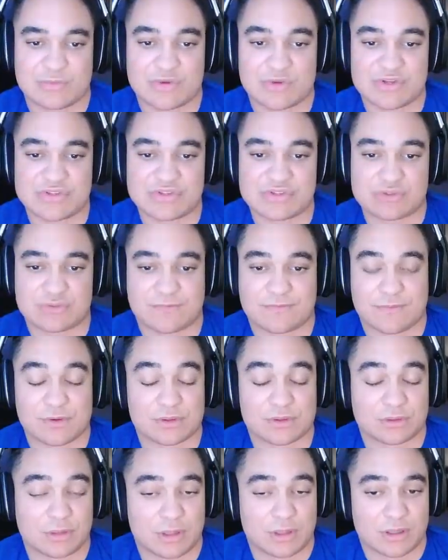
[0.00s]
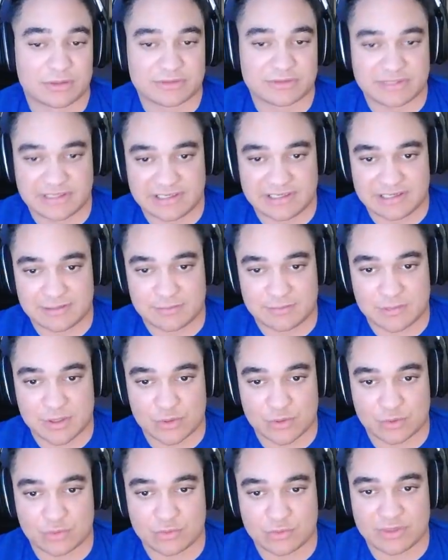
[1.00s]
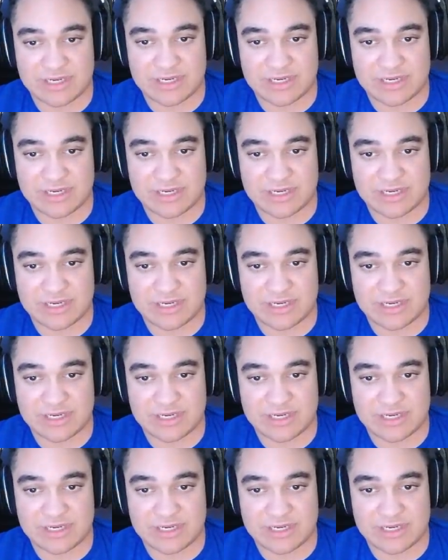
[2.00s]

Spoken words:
was for a long time a great